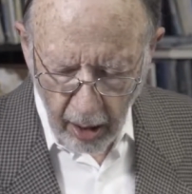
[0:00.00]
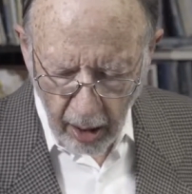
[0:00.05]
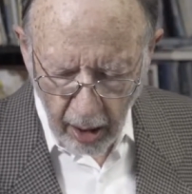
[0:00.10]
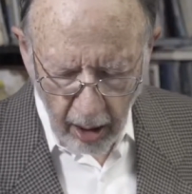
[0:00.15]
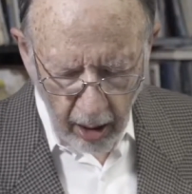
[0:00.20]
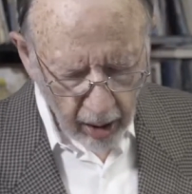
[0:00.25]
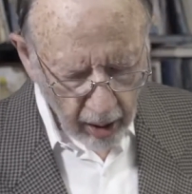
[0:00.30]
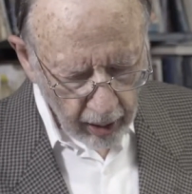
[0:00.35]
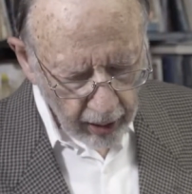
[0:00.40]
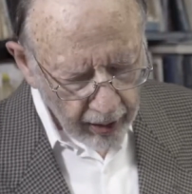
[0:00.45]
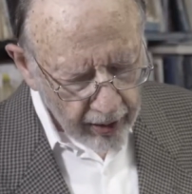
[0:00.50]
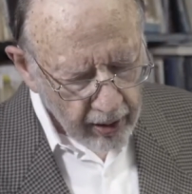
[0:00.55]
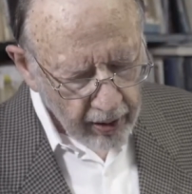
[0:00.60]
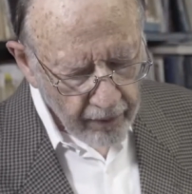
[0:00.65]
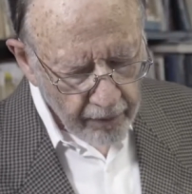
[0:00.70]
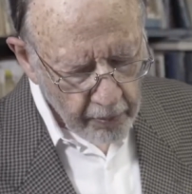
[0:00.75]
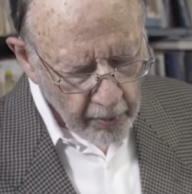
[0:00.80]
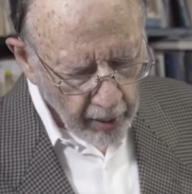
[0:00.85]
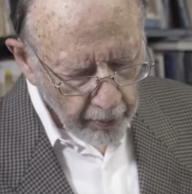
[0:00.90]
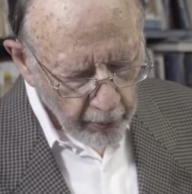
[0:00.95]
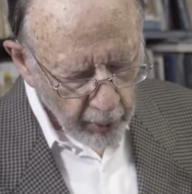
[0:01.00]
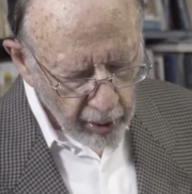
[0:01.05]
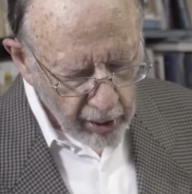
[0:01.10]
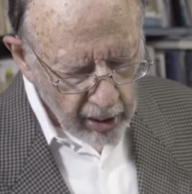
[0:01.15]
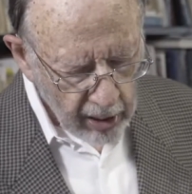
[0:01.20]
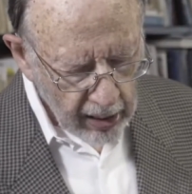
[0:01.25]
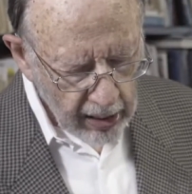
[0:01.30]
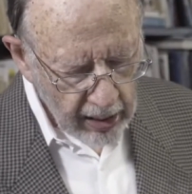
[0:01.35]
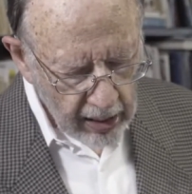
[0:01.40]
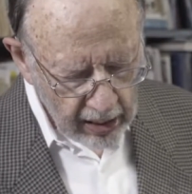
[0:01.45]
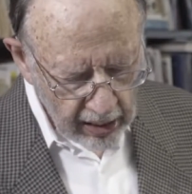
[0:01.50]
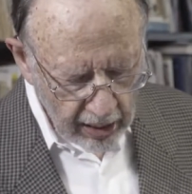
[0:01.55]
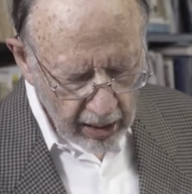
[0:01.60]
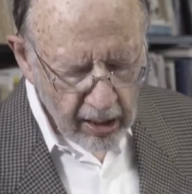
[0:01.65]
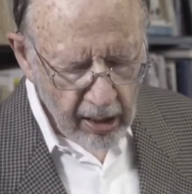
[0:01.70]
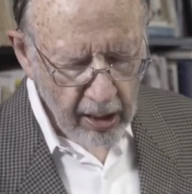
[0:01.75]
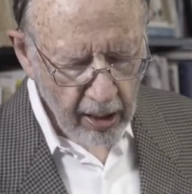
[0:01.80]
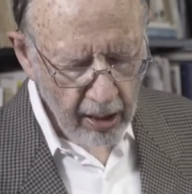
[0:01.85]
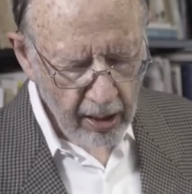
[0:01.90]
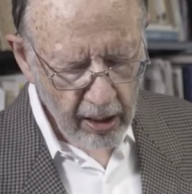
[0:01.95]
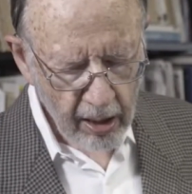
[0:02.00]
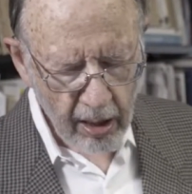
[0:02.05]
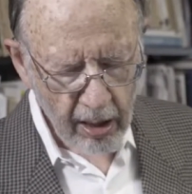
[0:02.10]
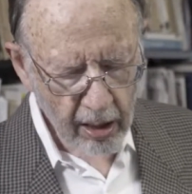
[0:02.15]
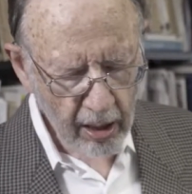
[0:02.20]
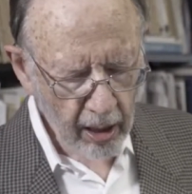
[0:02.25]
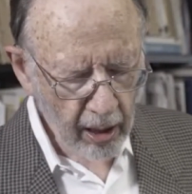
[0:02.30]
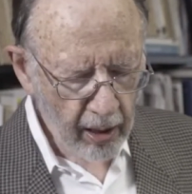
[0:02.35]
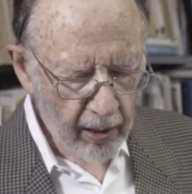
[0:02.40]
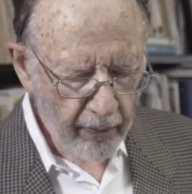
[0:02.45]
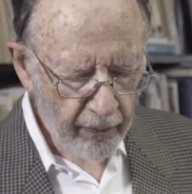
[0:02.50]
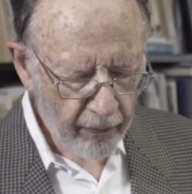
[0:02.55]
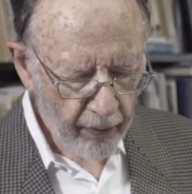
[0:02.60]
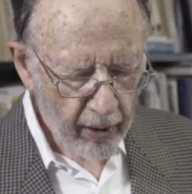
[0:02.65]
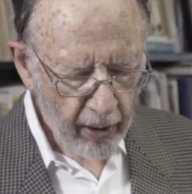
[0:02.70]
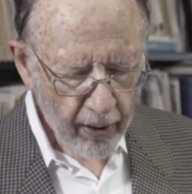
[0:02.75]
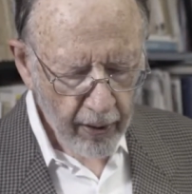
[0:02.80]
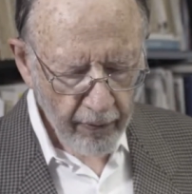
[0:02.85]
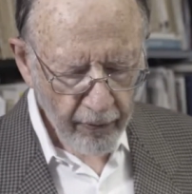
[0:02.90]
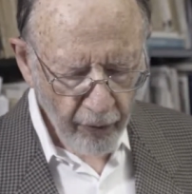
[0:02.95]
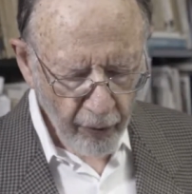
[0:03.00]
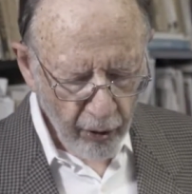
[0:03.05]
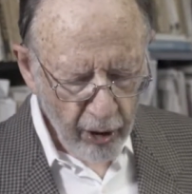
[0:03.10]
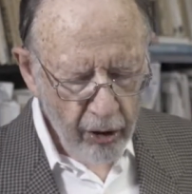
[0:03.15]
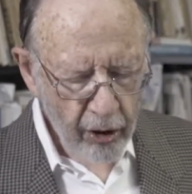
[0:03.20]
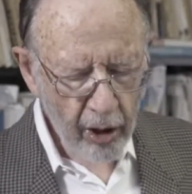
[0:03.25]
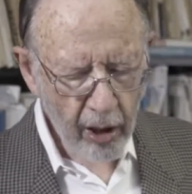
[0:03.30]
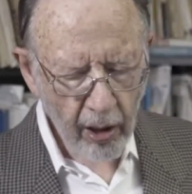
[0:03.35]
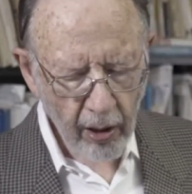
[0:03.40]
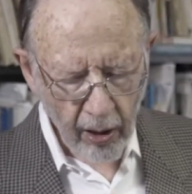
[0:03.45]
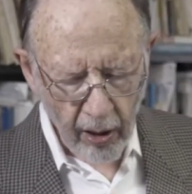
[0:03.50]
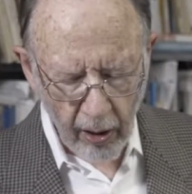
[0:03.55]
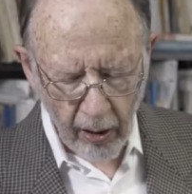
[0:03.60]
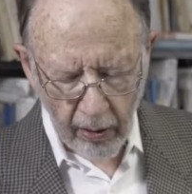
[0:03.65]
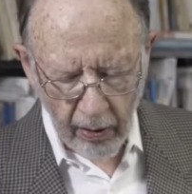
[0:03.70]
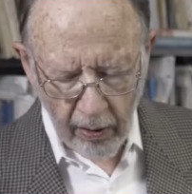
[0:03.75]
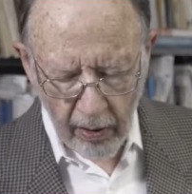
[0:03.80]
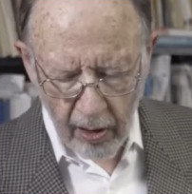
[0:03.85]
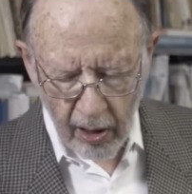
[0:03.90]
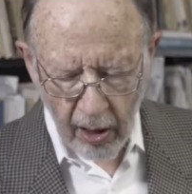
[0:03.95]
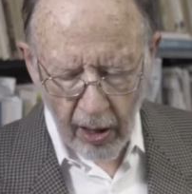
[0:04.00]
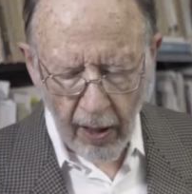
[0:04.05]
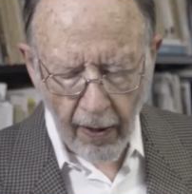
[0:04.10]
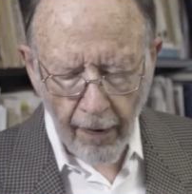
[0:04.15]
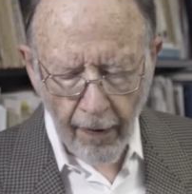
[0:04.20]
Collective memory's consistency, Frisch concludes,